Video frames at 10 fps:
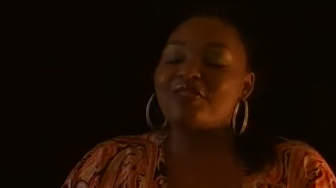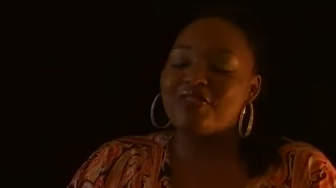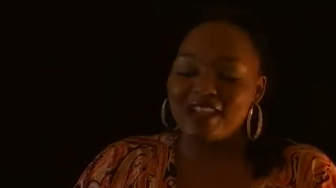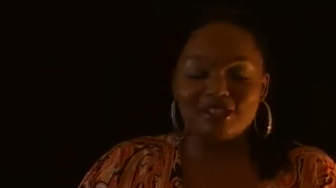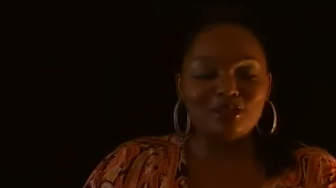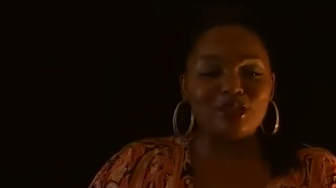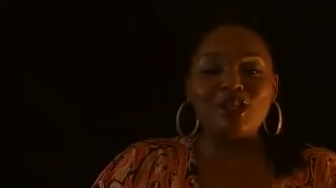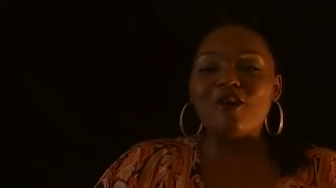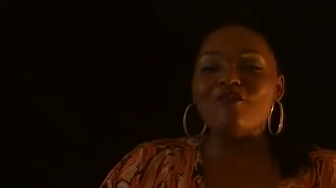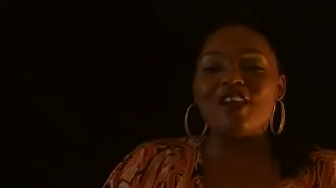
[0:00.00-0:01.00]
Thank you
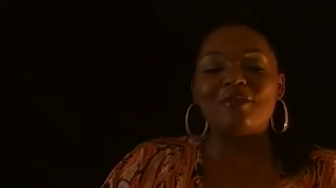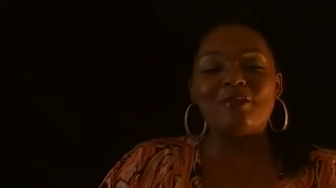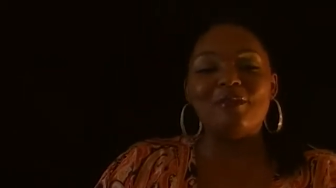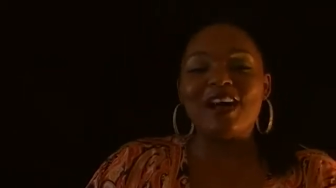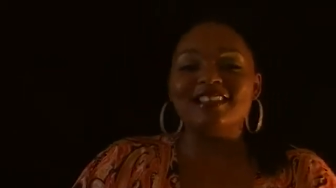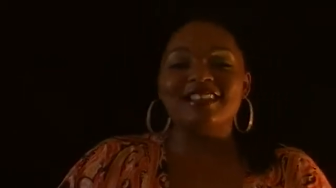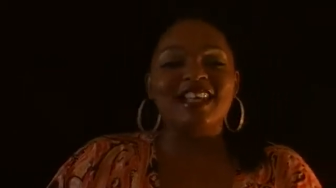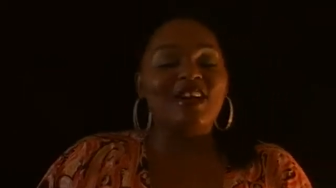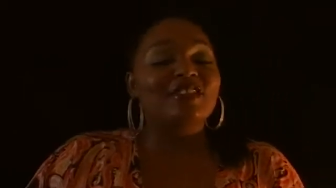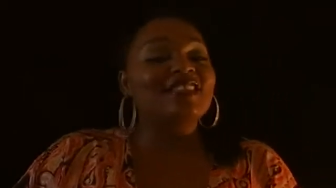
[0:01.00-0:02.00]
so very much.
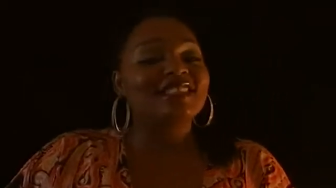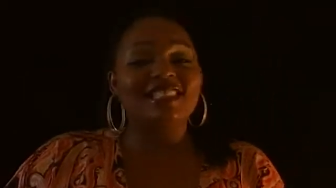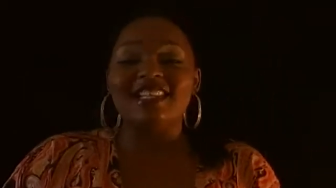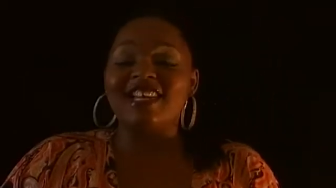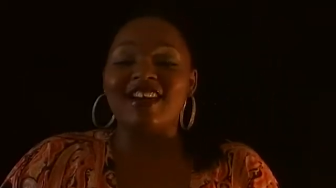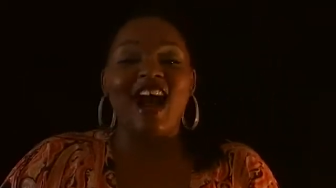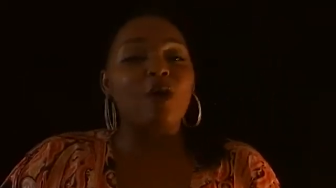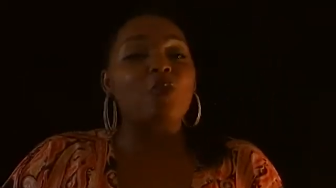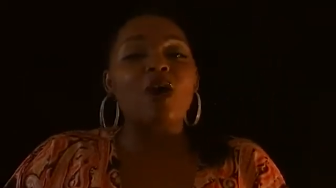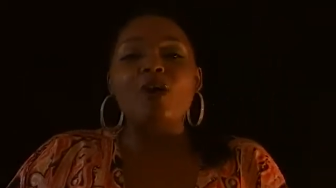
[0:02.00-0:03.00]
Listen here,
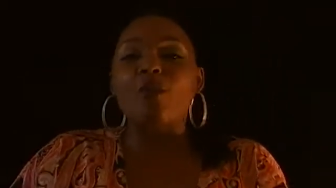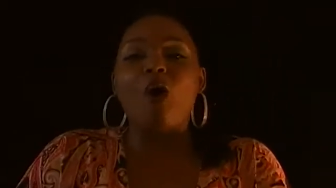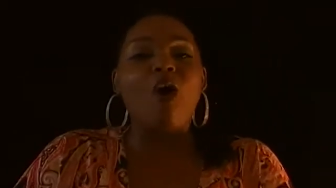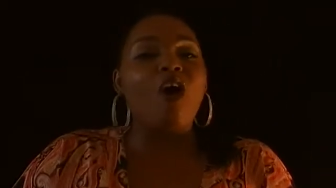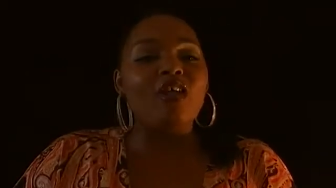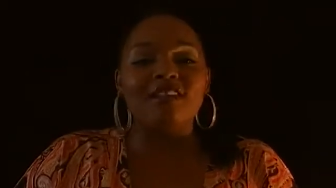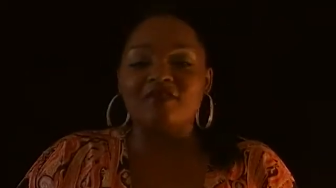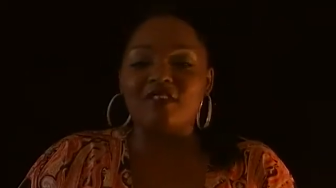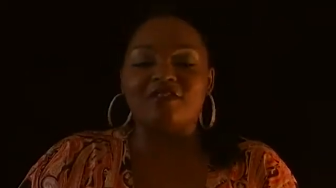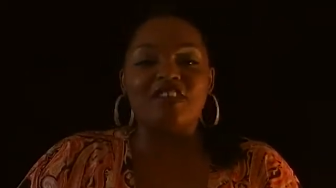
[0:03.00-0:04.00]
I welcome all
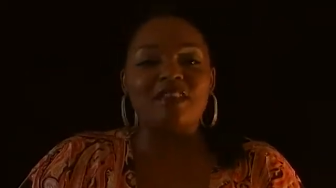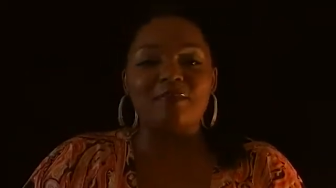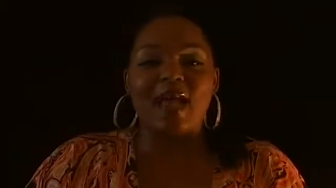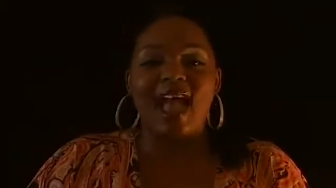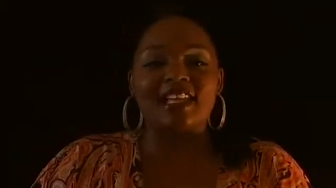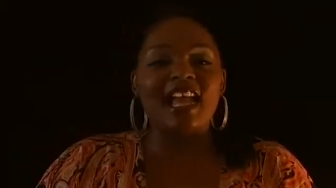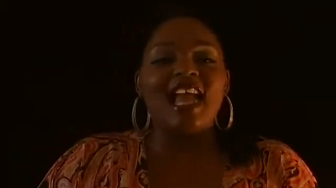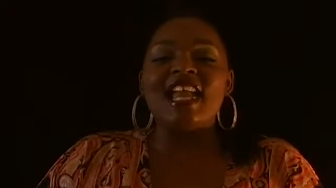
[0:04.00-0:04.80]
of your feedback.